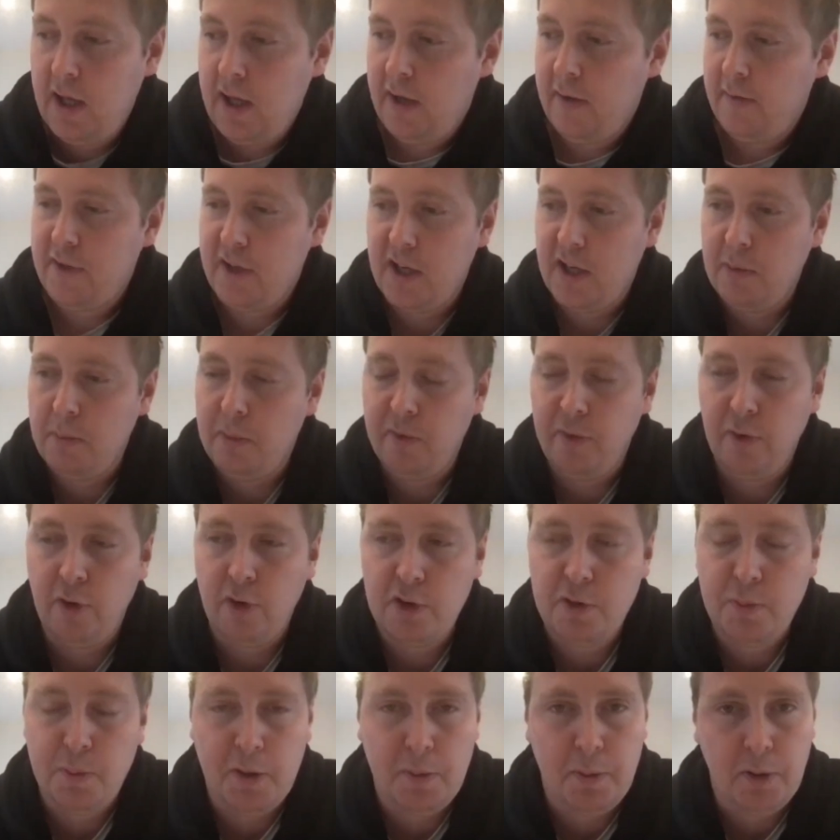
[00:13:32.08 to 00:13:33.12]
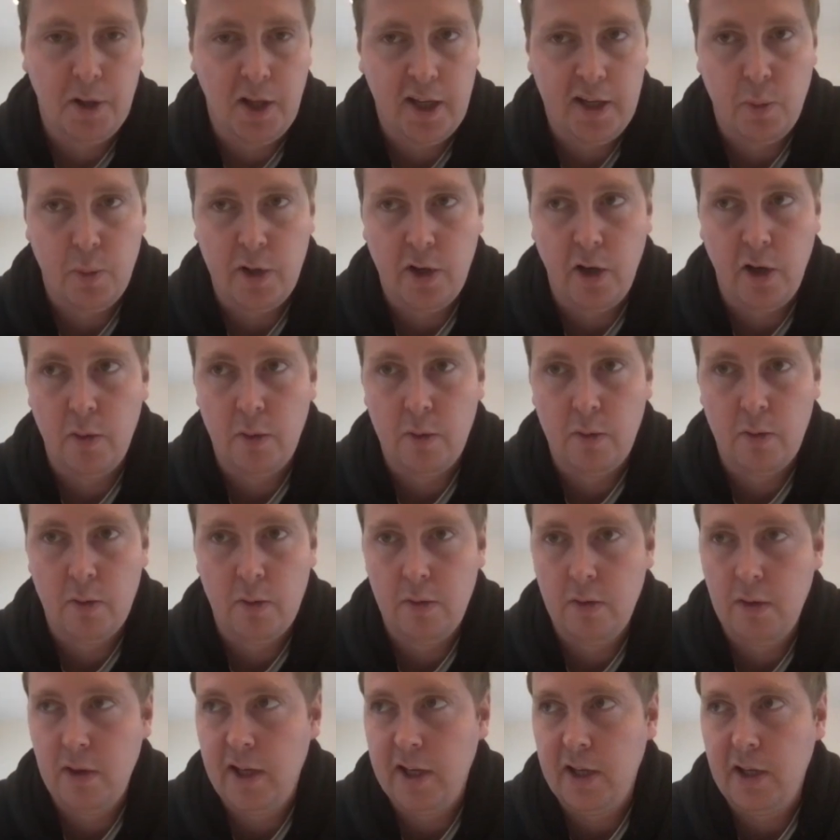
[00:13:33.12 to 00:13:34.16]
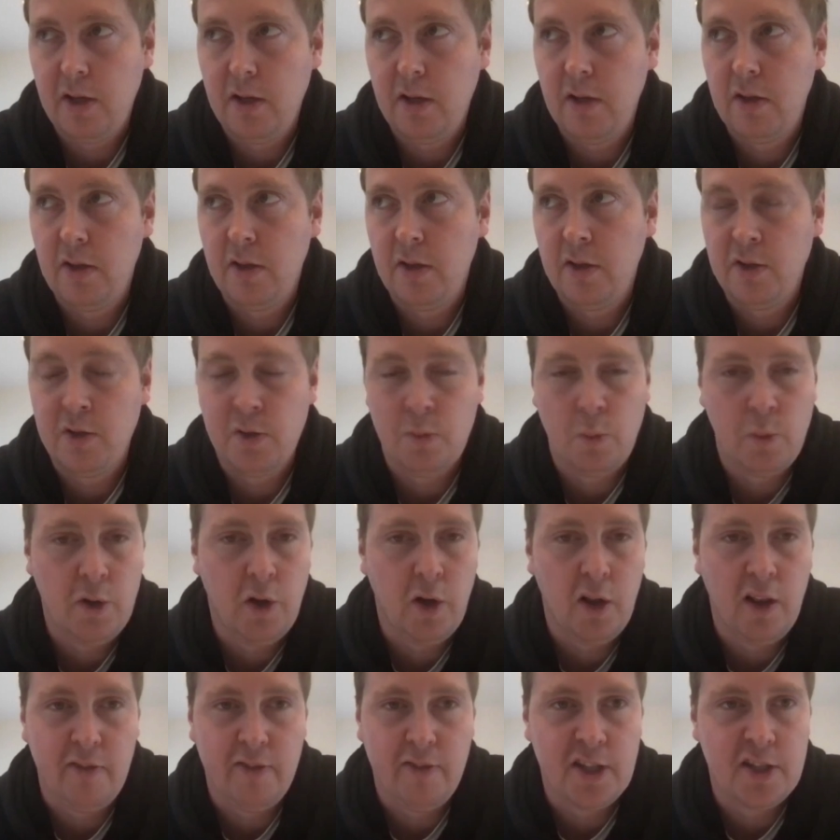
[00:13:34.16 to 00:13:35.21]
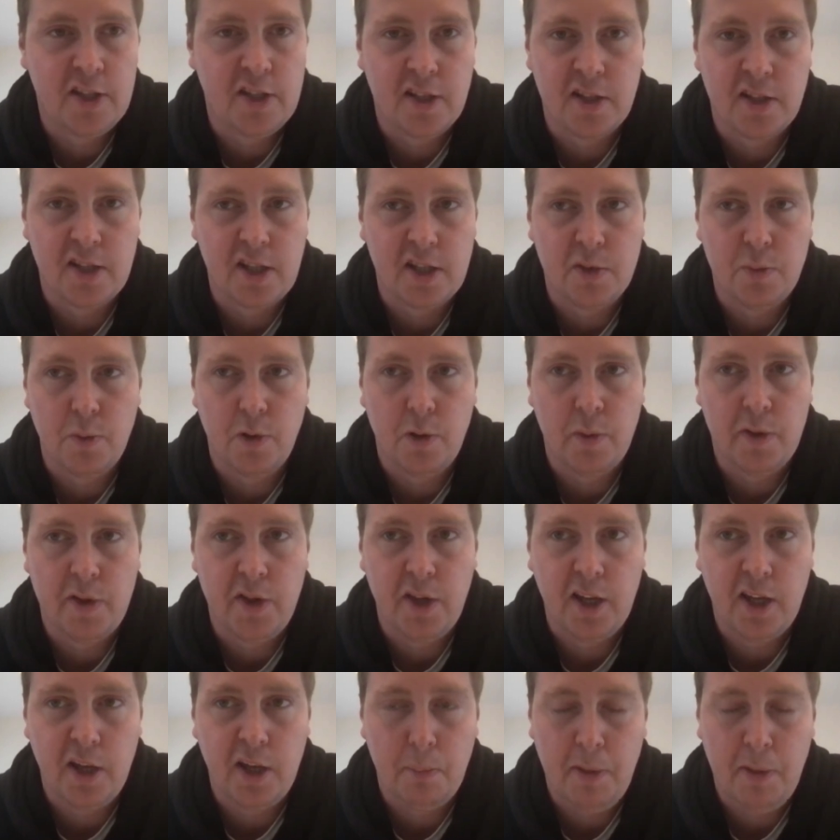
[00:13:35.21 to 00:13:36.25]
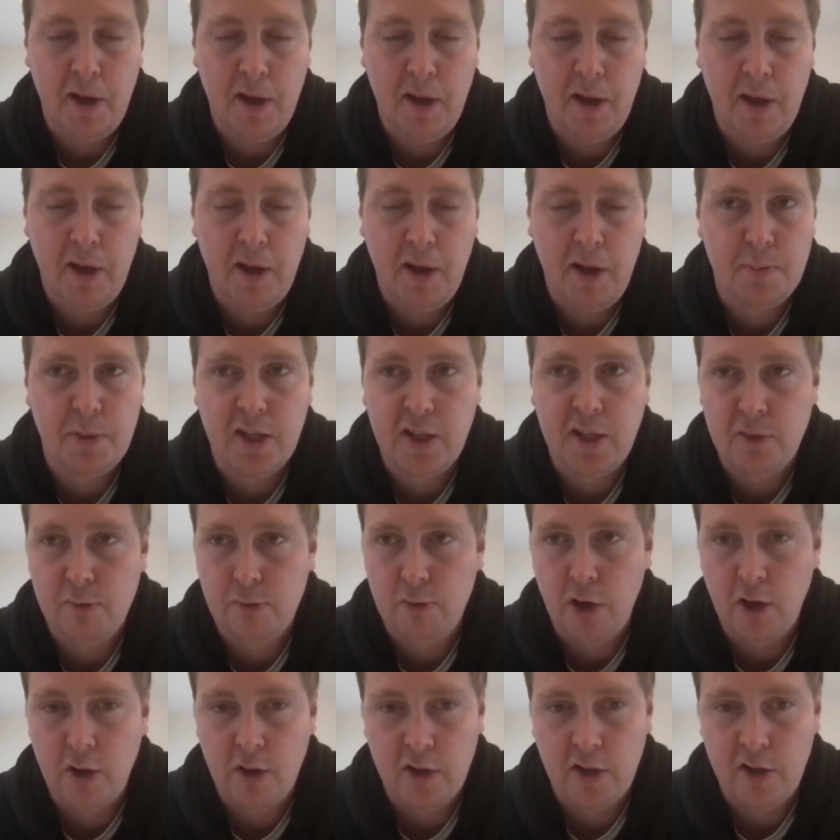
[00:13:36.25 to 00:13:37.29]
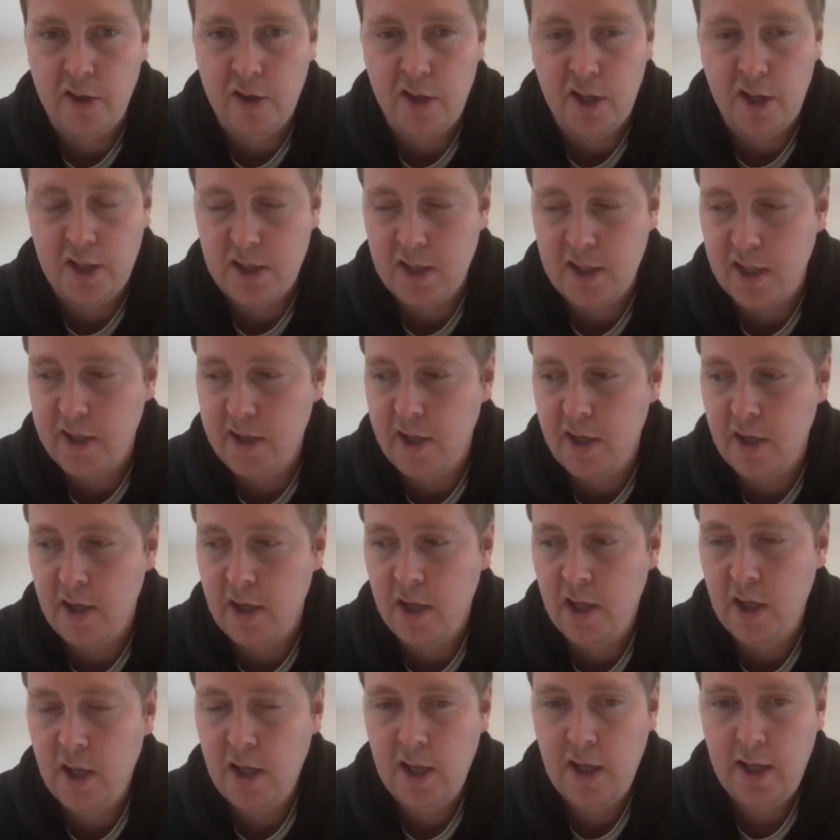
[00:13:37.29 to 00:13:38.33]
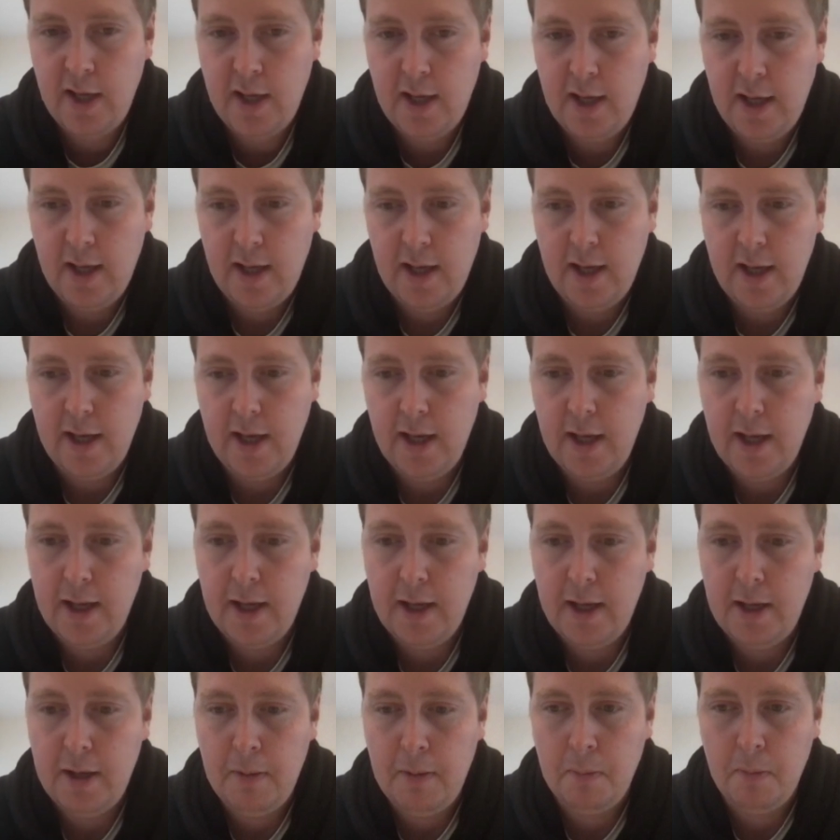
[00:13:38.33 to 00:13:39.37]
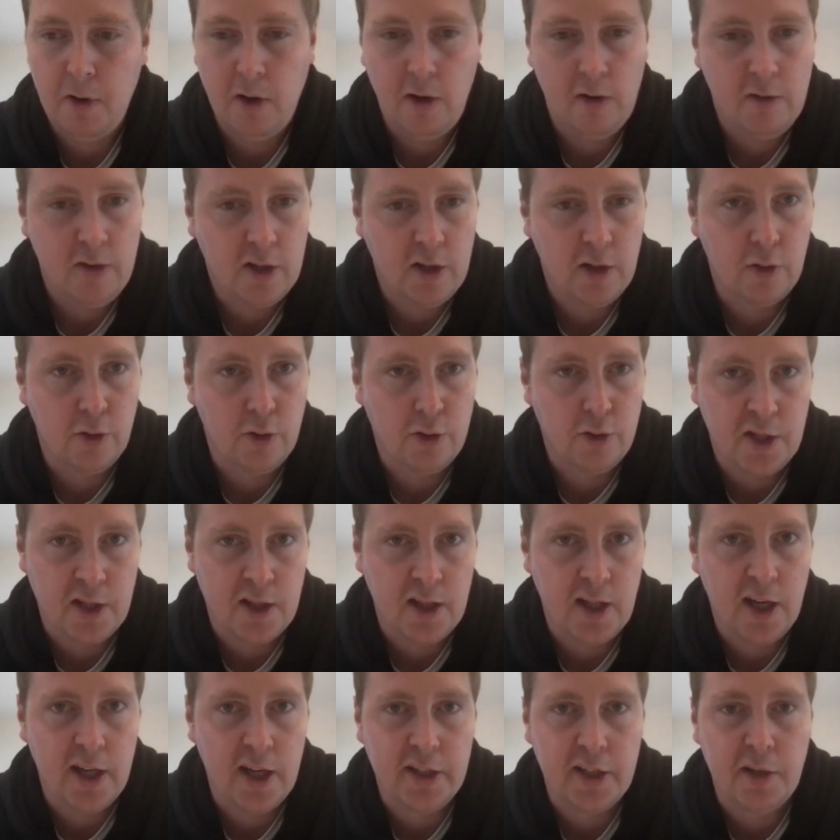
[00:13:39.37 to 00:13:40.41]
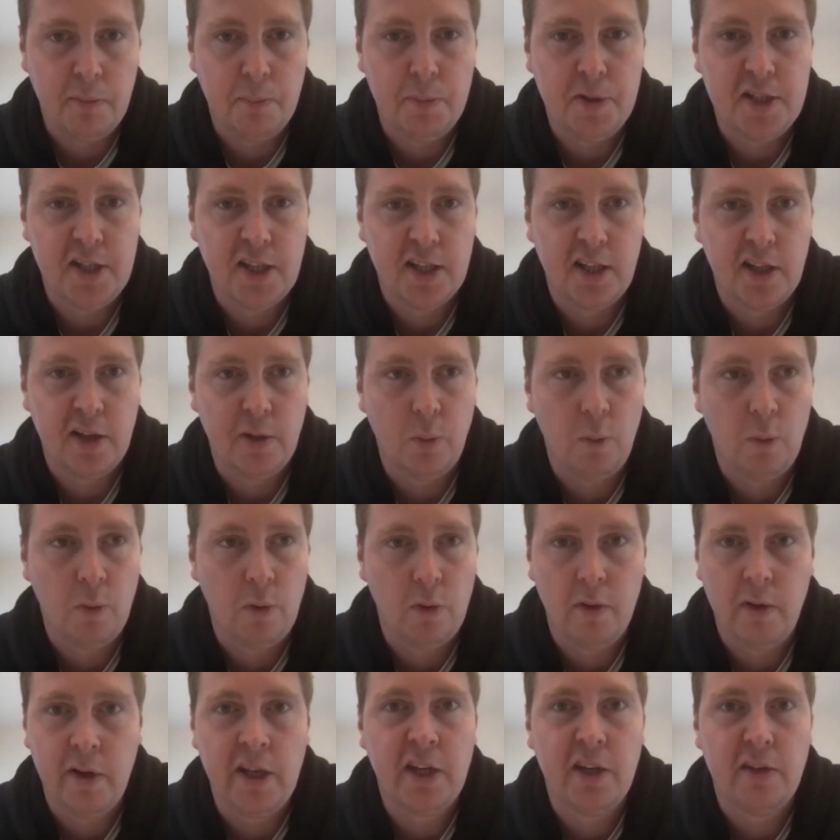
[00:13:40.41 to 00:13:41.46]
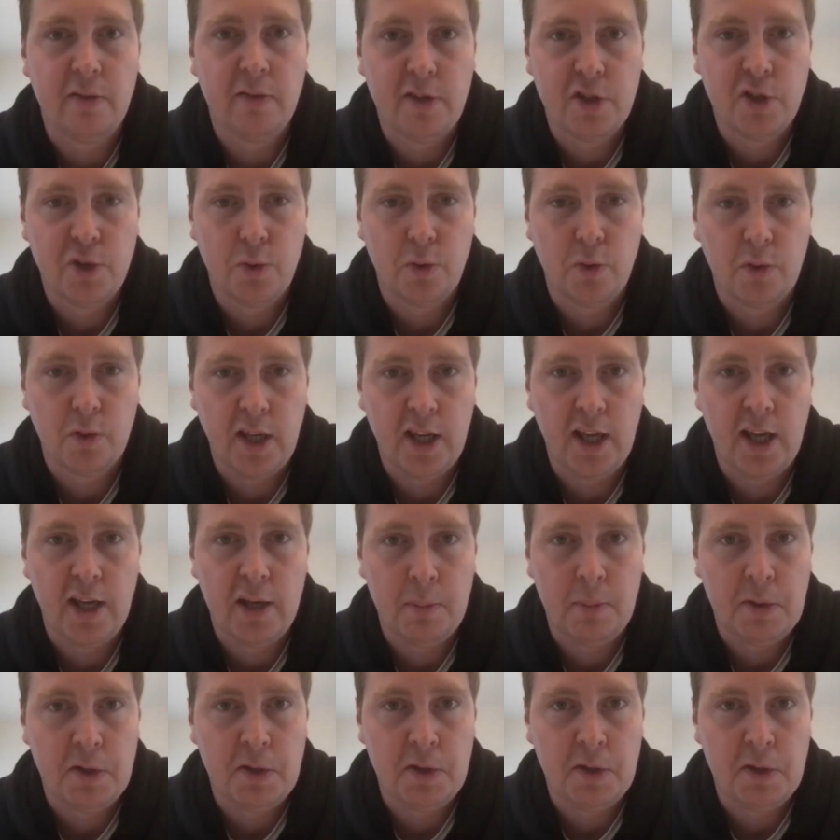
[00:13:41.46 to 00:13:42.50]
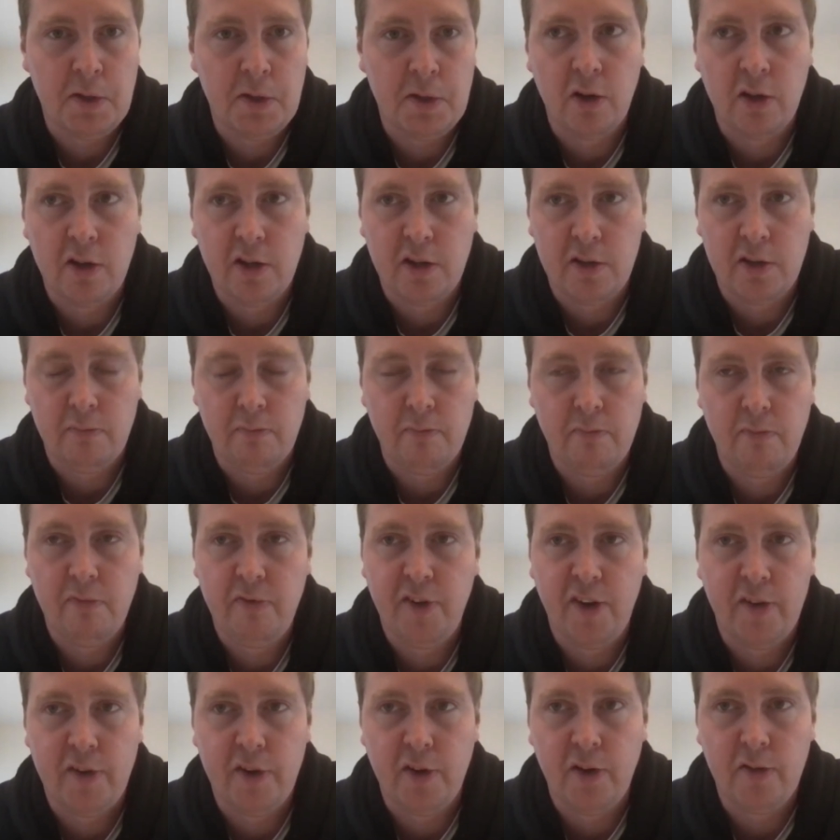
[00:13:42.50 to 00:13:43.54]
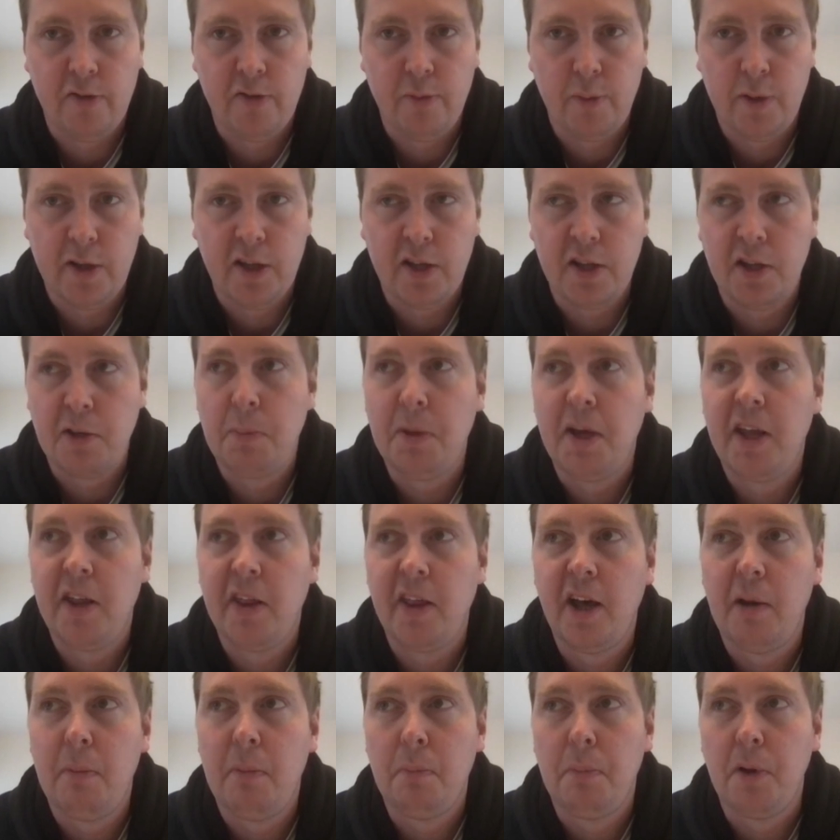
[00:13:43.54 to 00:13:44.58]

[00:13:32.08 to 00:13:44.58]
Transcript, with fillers: said it before to people like we all like we all have instances where we think a Betfair SP is wrong and things like that um, or a closing line in a particular individual game is wrong, and fair enough, we can debate that.